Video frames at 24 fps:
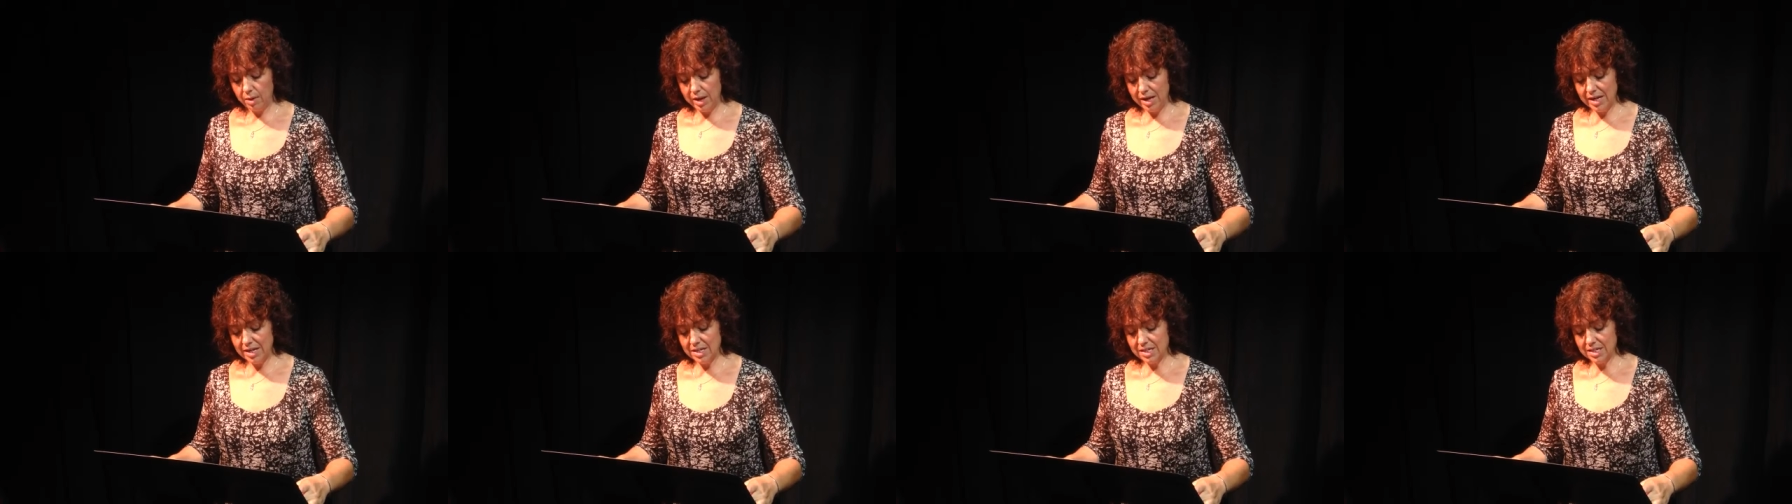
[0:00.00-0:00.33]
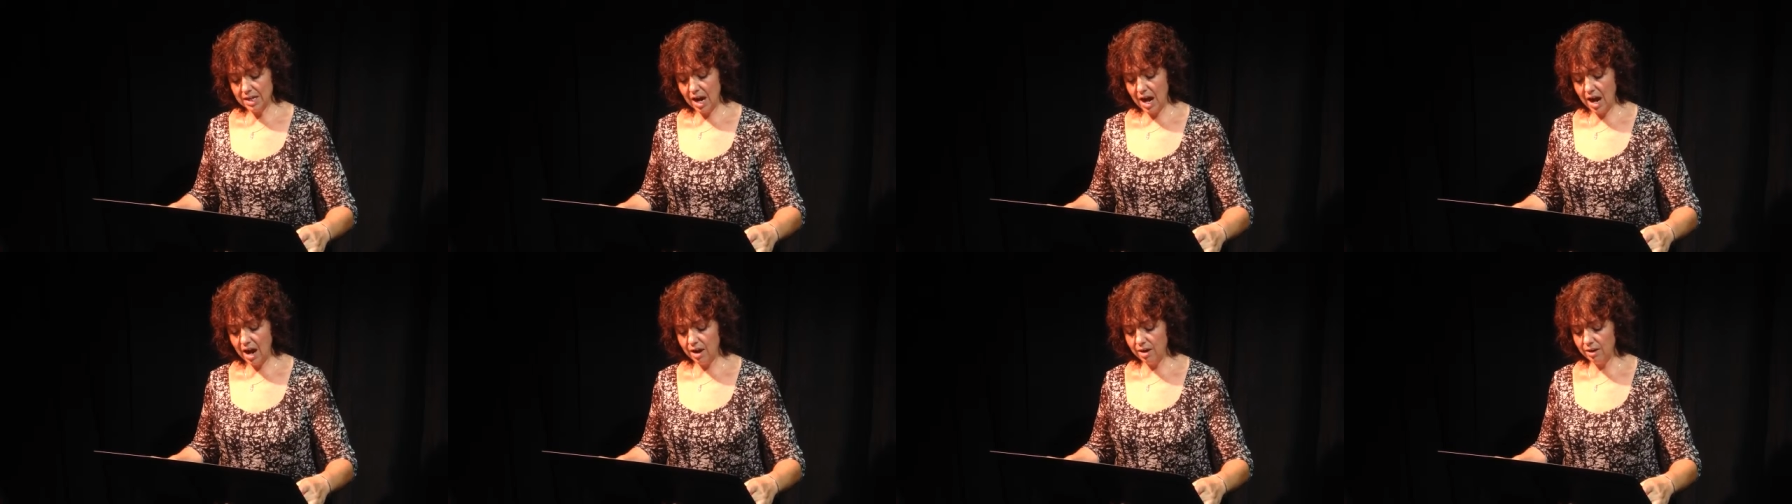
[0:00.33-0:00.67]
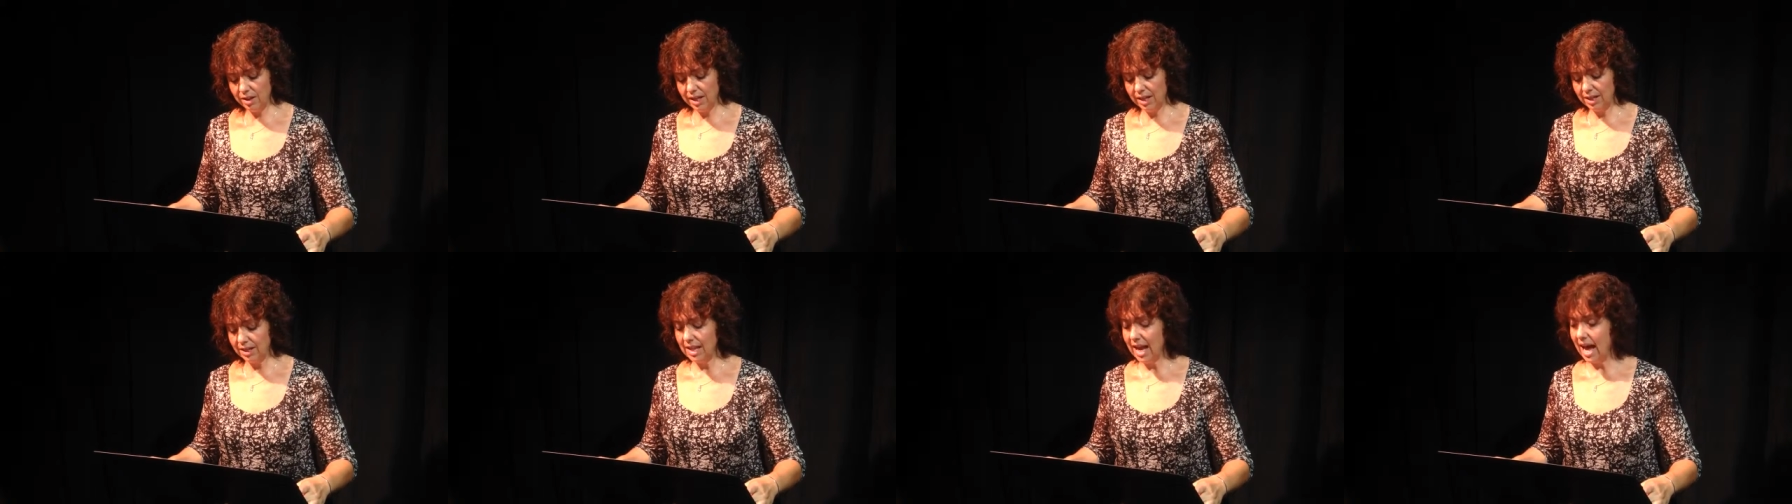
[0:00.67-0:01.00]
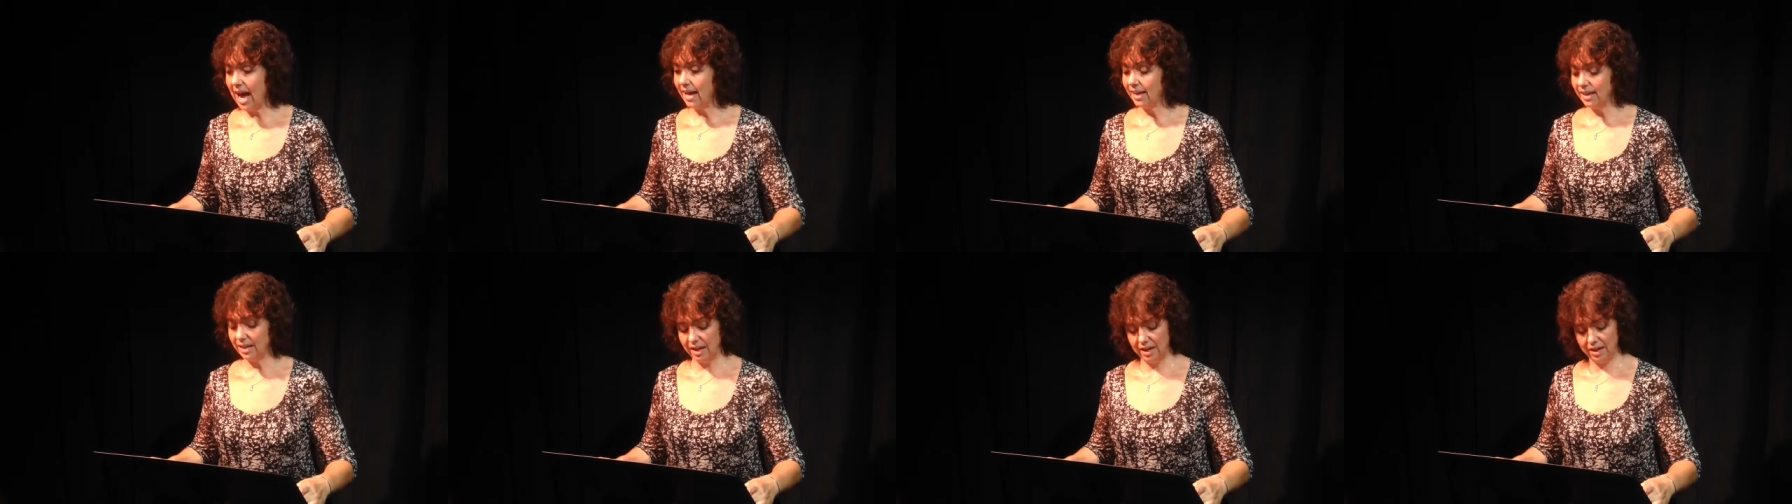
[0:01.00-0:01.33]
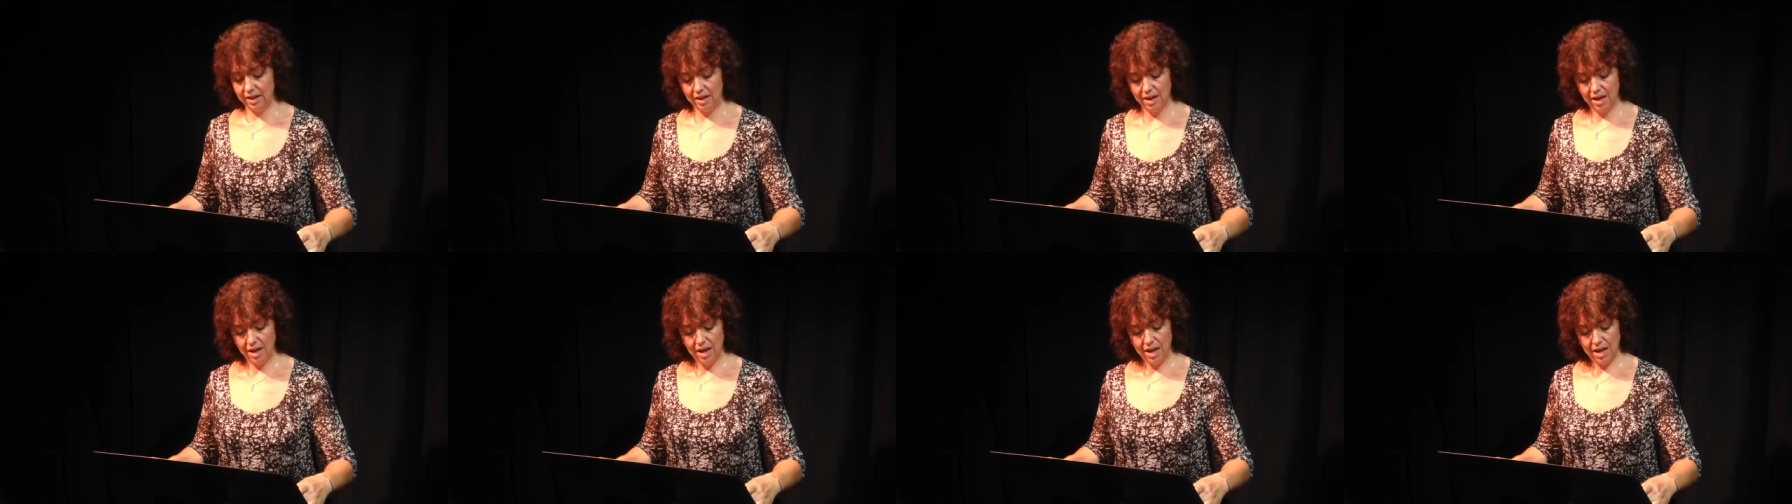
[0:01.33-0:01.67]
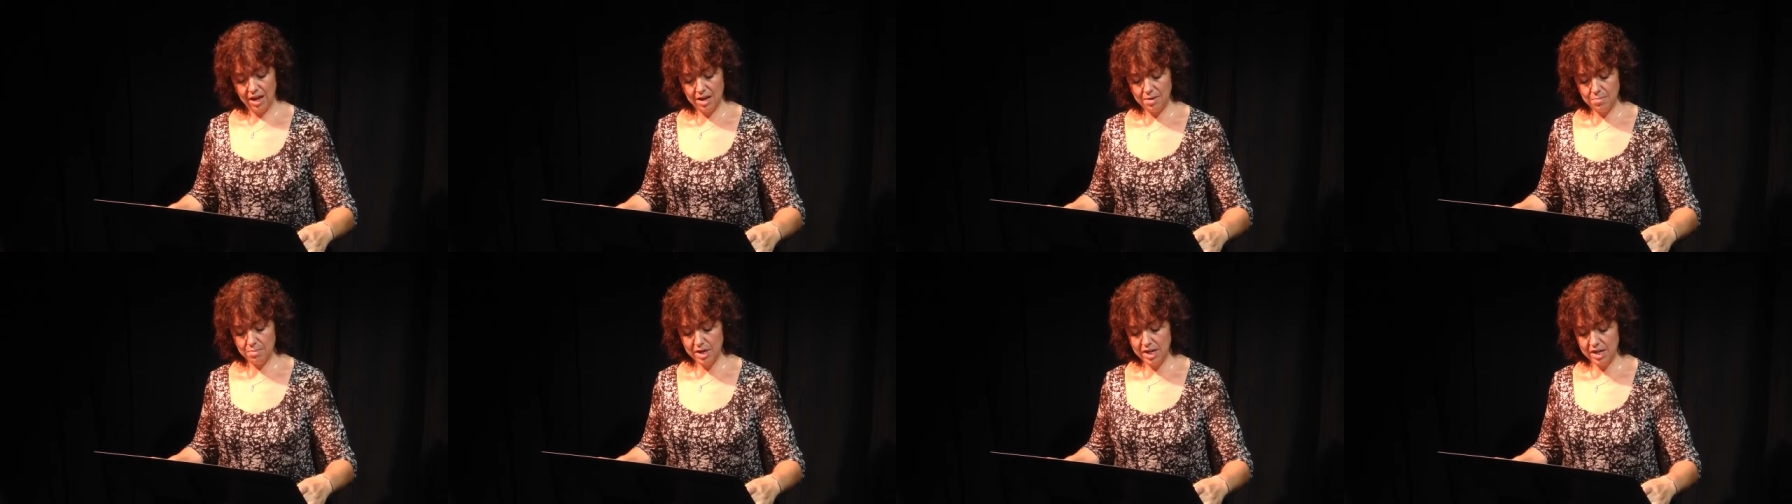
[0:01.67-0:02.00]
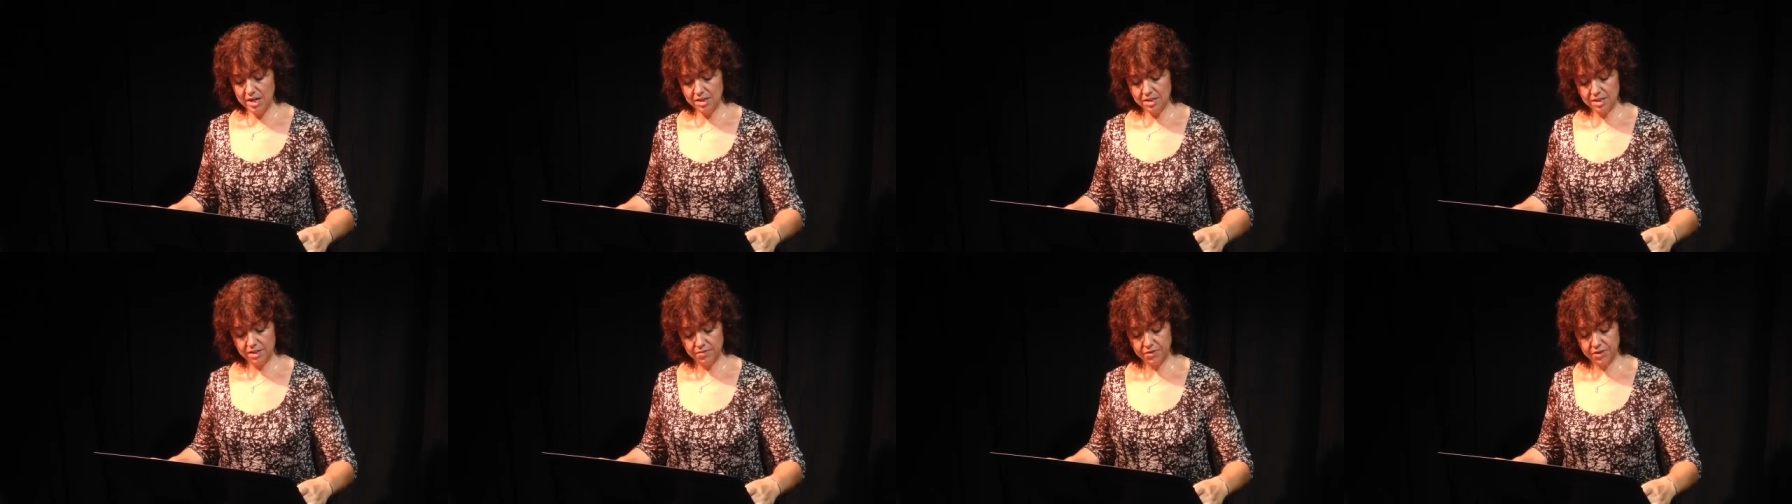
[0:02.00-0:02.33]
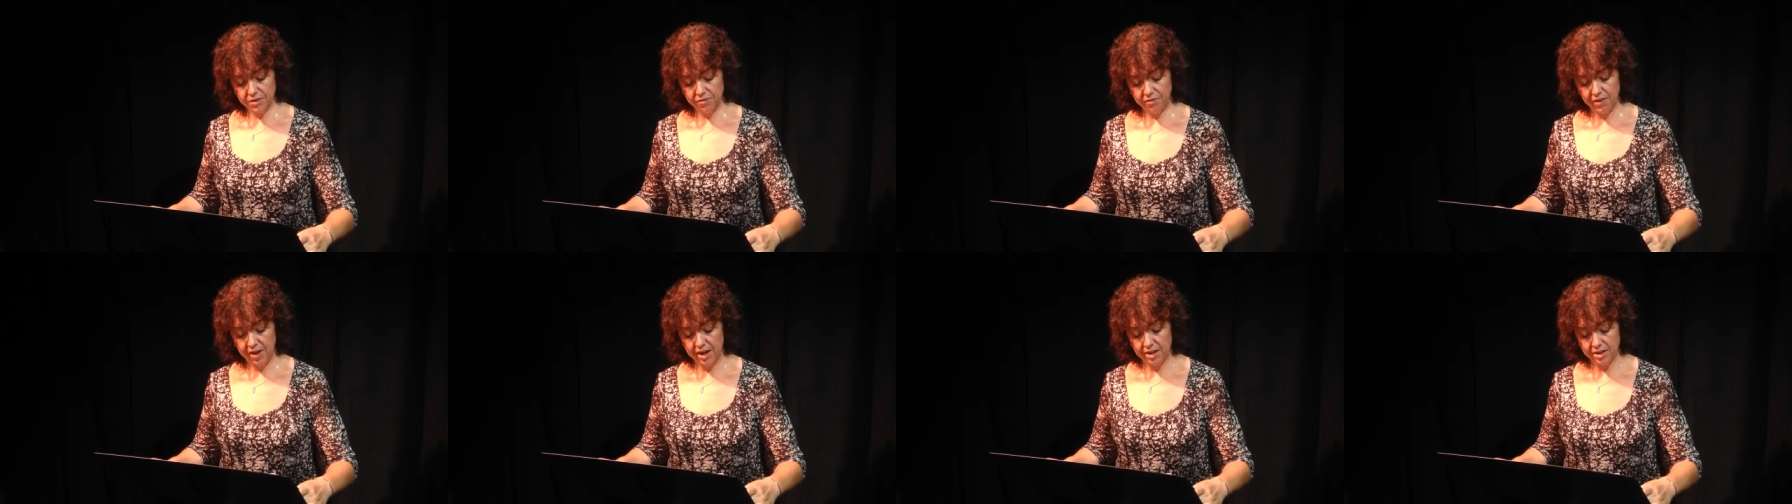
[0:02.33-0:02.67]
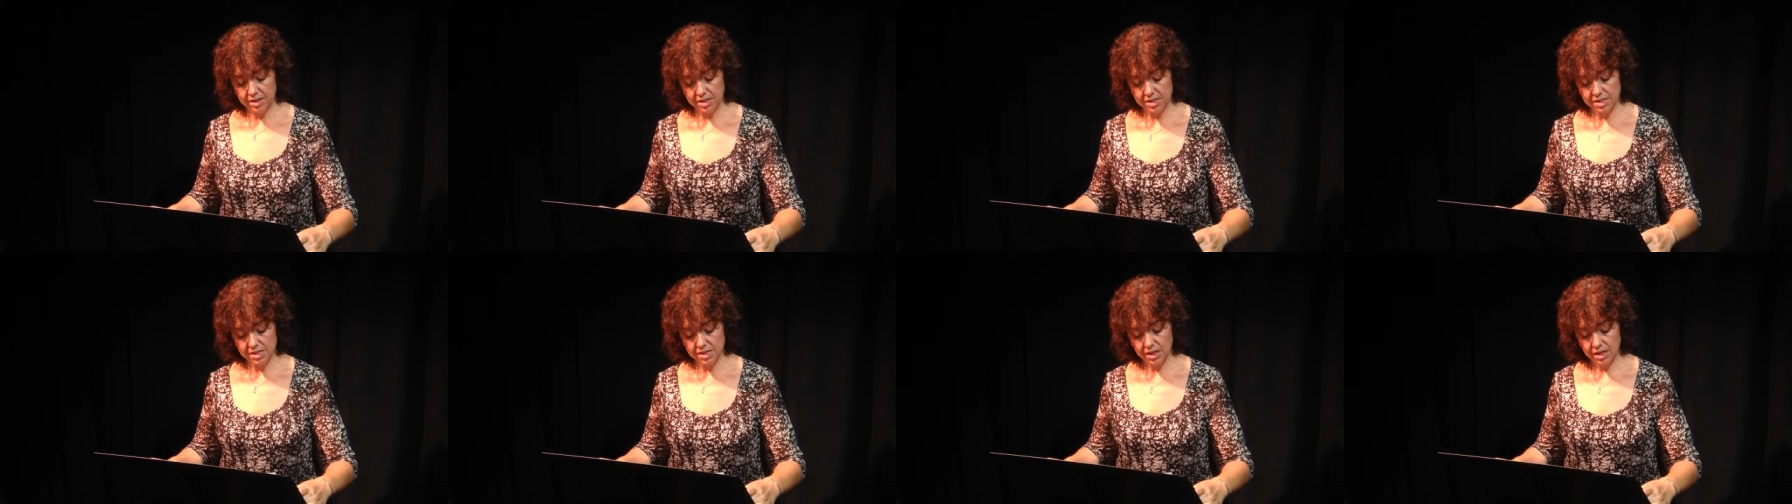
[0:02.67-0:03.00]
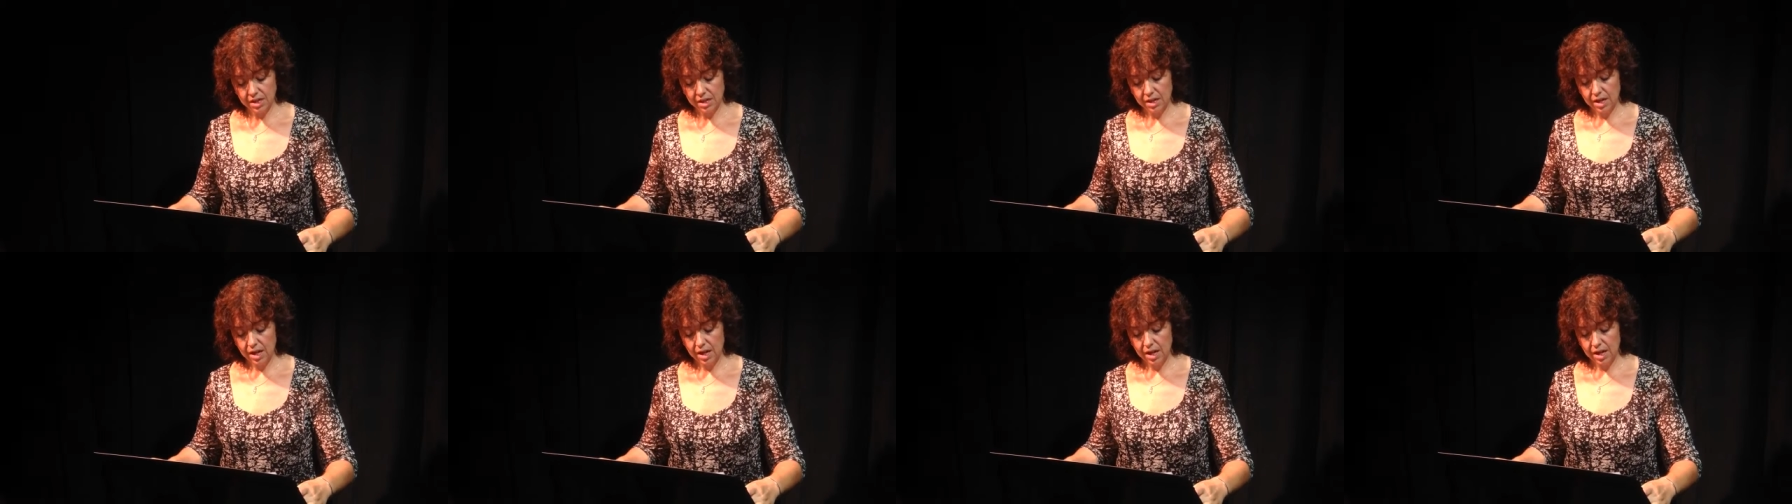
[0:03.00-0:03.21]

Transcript: entirely lacking in means of defense,